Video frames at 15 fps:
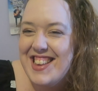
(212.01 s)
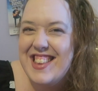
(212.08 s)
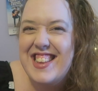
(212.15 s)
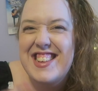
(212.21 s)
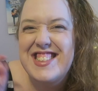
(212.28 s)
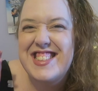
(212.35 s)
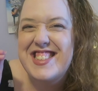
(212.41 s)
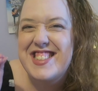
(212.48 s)

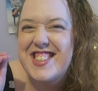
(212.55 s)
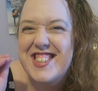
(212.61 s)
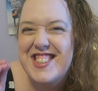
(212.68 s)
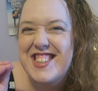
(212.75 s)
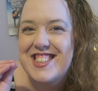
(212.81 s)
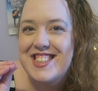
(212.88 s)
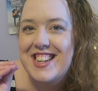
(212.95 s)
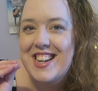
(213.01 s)
This is such
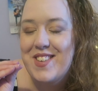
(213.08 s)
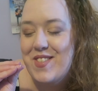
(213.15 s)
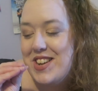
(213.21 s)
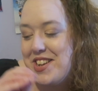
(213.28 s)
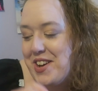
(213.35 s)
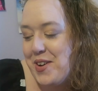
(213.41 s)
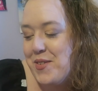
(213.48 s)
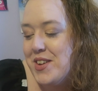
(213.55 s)
a silly
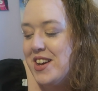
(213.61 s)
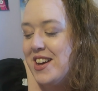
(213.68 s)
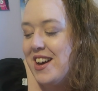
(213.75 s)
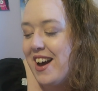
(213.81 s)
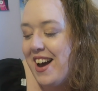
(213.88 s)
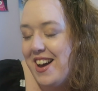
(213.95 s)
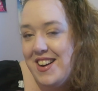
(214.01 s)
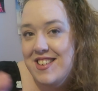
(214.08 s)
video,
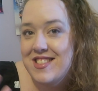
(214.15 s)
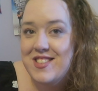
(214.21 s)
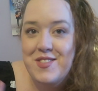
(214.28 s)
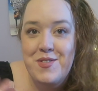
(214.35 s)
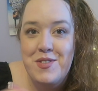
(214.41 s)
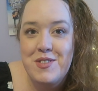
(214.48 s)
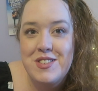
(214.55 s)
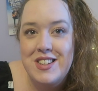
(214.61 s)
and
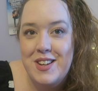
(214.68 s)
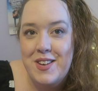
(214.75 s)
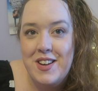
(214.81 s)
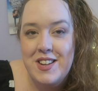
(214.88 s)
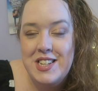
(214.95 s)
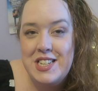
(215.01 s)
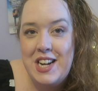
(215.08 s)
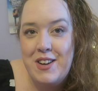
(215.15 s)
unfortunately I'm
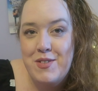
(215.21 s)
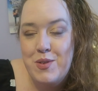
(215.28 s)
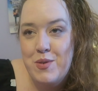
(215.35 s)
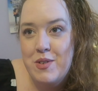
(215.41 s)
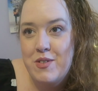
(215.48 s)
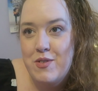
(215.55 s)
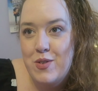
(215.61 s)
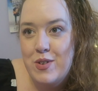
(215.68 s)
going to have to
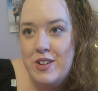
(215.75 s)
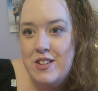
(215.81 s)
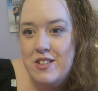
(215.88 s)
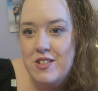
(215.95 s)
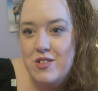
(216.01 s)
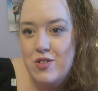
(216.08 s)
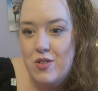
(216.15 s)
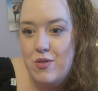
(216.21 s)
avoid
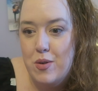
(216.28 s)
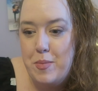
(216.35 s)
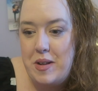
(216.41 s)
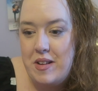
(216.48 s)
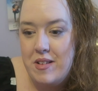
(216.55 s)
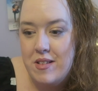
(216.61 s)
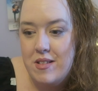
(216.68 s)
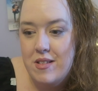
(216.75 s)
John
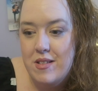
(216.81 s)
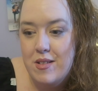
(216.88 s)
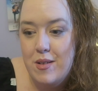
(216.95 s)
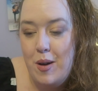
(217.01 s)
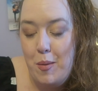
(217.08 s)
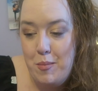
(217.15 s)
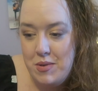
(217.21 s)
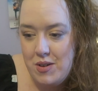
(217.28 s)
Robbins.
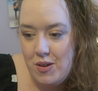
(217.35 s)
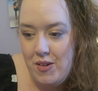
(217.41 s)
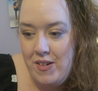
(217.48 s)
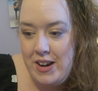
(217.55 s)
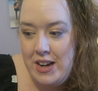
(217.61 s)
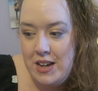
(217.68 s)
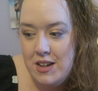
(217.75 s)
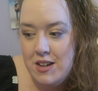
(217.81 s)
I'm
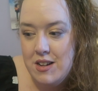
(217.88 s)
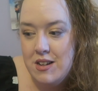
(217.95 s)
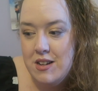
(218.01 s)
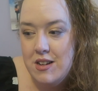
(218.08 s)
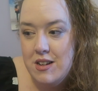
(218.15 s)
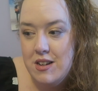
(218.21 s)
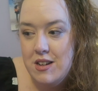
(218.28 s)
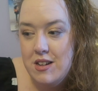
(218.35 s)
sorry.
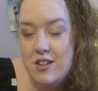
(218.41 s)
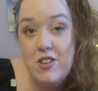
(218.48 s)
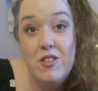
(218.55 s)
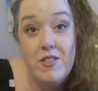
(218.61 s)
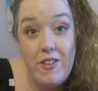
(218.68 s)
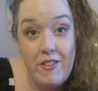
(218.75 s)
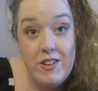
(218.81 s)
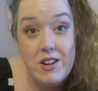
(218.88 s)
You're a
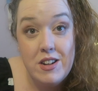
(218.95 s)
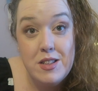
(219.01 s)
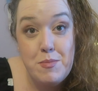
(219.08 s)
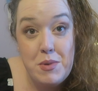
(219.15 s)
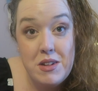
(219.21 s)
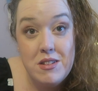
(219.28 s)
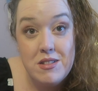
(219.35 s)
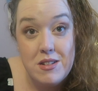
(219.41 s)
very nice
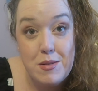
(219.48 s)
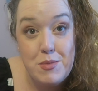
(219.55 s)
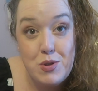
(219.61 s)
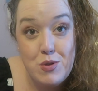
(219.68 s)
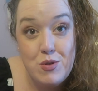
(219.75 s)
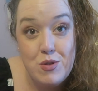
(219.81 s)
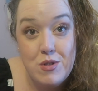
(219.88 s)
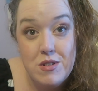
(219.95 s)
person, I'm
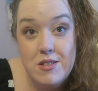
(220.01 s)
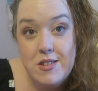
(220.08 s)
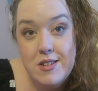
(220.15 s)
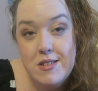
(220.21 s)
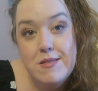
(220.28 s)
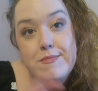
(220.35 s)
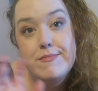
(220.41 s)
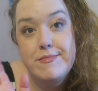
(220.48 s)
sure.
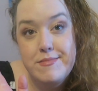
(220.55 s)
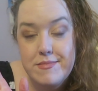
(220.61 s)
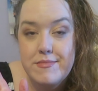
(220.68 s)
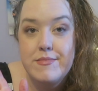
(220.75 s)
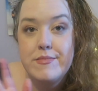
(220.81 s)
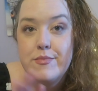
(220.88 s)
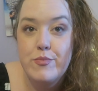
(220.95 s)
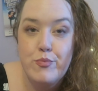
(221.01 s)

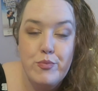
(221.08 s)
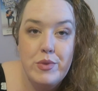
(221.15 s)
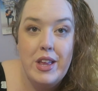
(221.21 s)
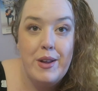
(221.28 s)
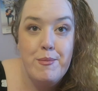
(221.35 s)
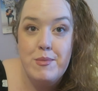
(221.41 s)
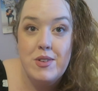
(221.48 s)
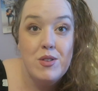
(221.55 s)

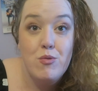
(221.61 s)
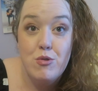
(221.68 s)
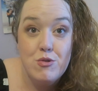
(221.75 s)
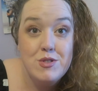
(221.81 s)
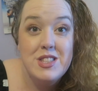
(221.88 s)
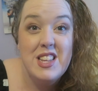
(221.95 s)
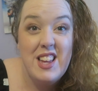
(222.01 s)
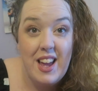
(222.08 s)
Them's the
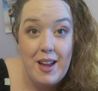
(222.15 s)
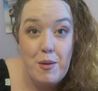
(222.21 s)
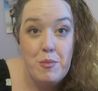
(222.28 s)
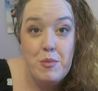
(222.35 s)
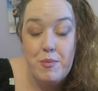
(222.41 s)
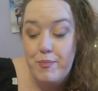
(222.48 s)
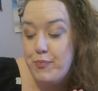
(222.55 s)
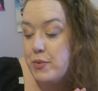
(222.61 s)
rules of the game.